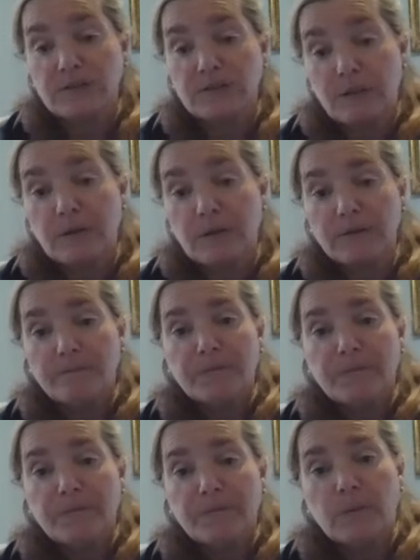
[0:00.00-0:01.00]
the summer.
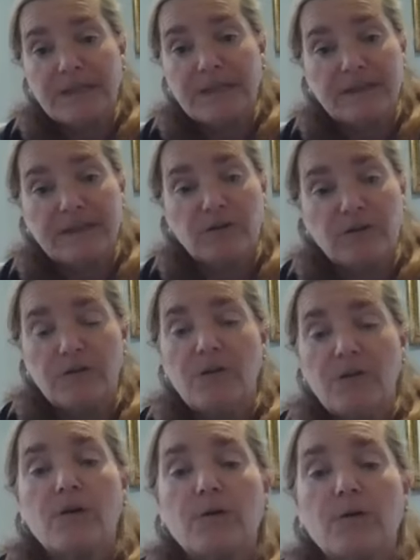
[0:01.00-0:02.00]
We'd had
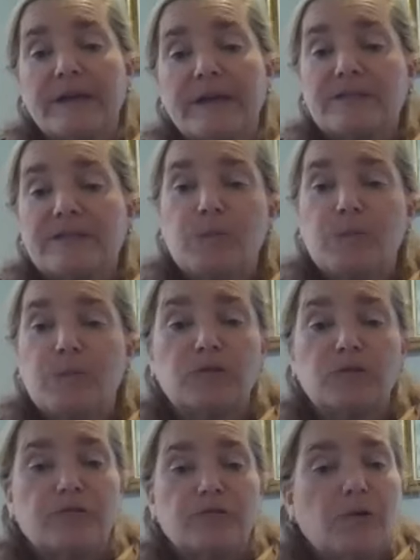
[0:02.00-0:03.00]
no
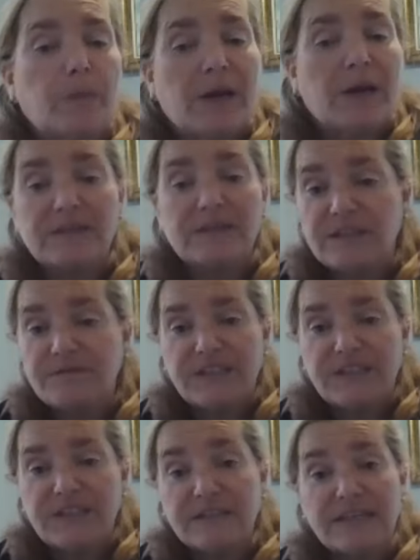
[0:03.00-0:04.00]
exposure, no positive
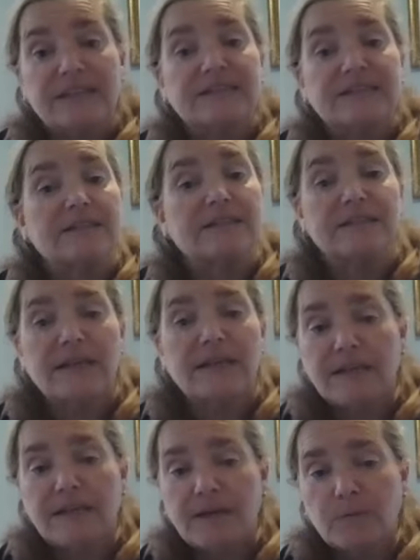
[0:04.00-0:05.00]
test cases
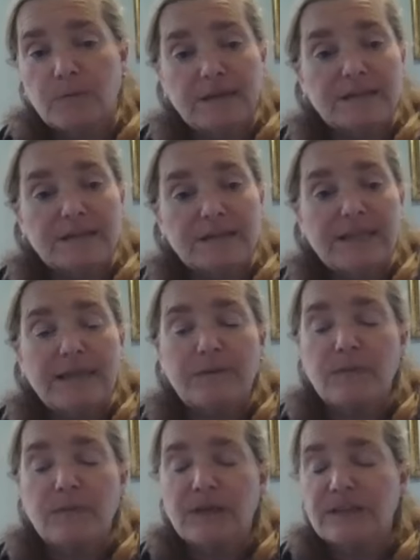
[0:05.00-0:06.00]
within the
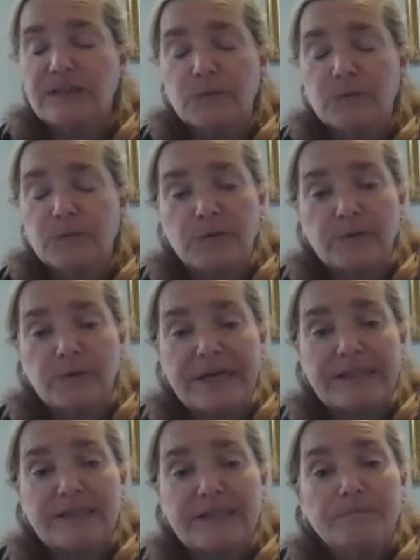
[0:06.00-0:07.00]
team. Kids were
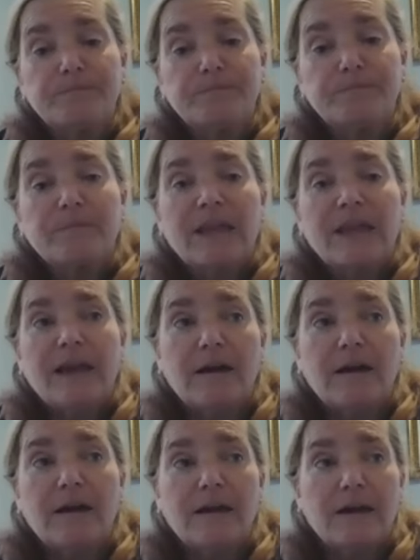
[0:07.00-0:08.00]
great.
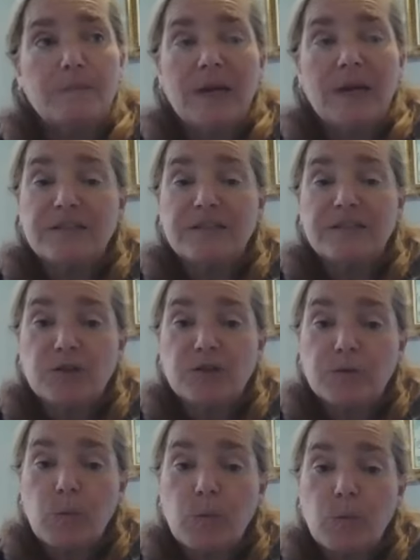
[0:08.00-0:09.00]
My
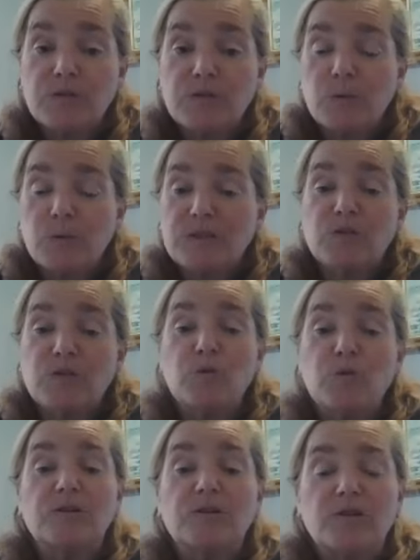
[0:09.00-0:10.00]
concern was when
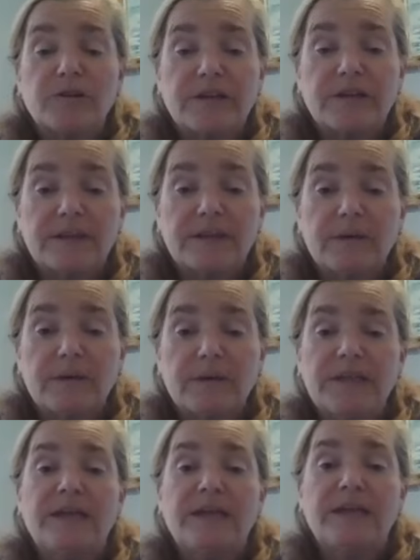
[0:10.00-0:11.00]
school started and
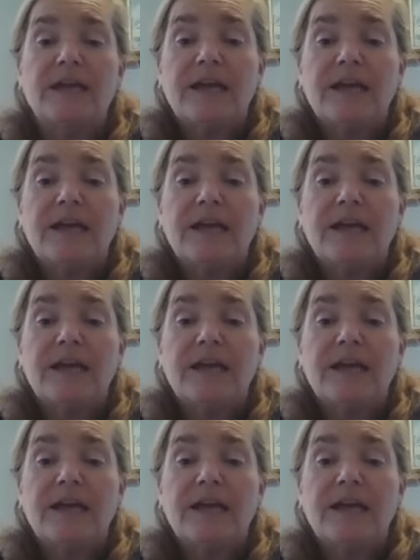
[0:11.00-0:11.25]
we,